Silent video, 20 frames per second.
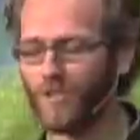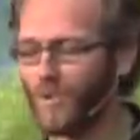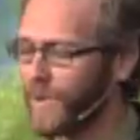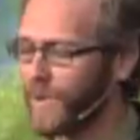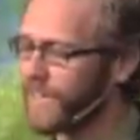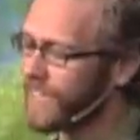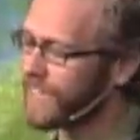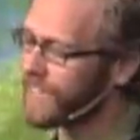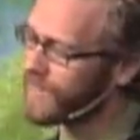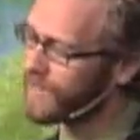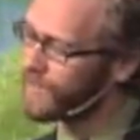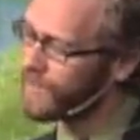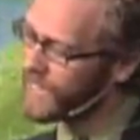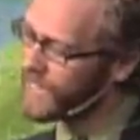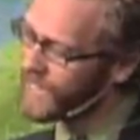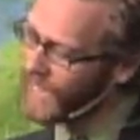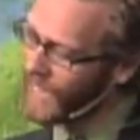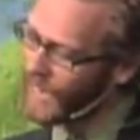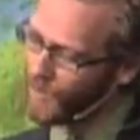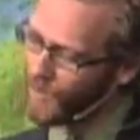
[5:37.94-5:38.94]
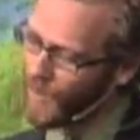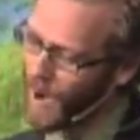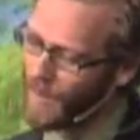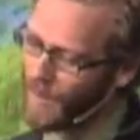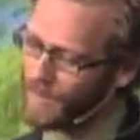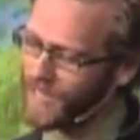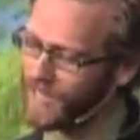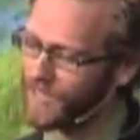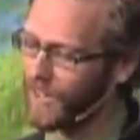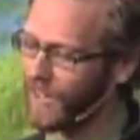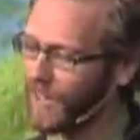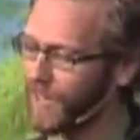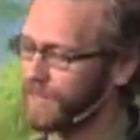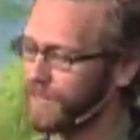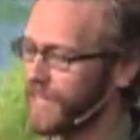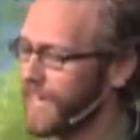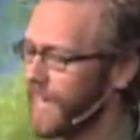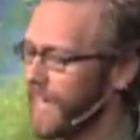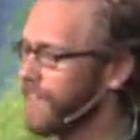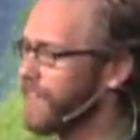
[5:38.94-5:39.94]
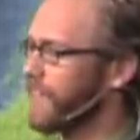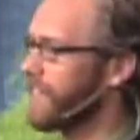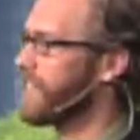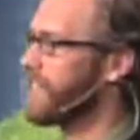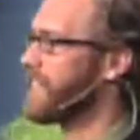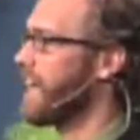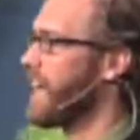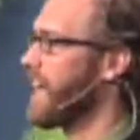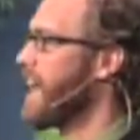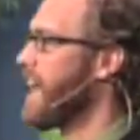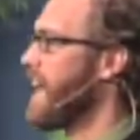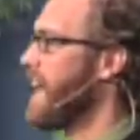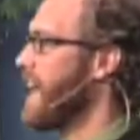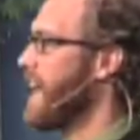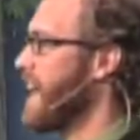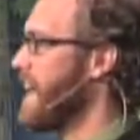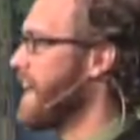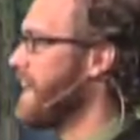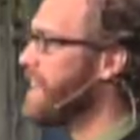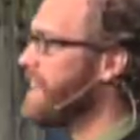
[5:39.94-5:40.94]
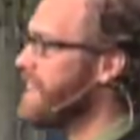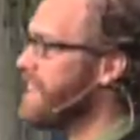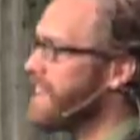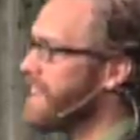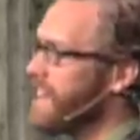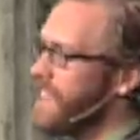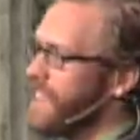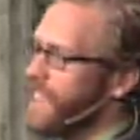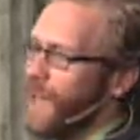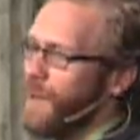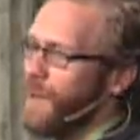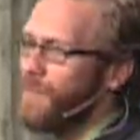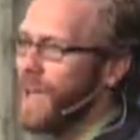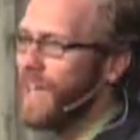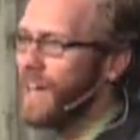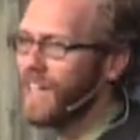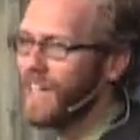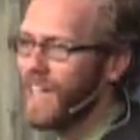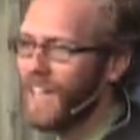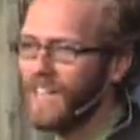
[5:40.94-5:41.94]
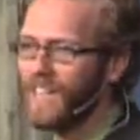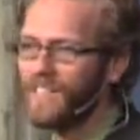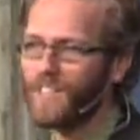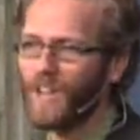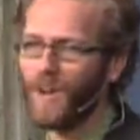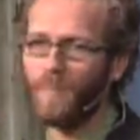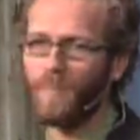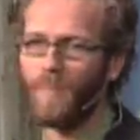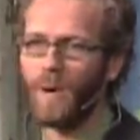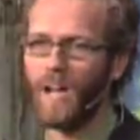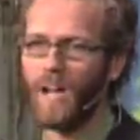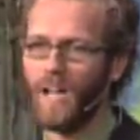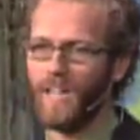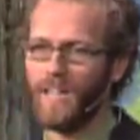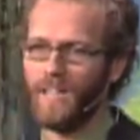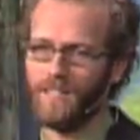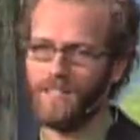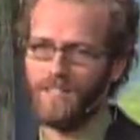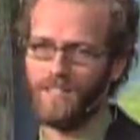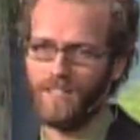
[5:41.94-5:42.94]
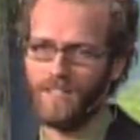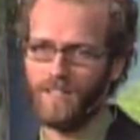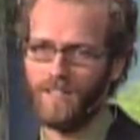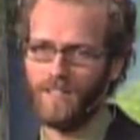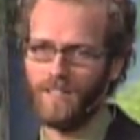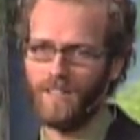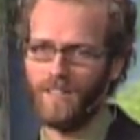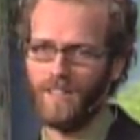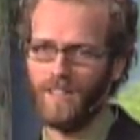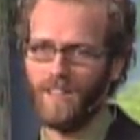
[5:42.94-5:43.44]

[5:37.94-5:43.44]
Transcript: So we could kind of wrap these all up together and say, anything that medicates our minds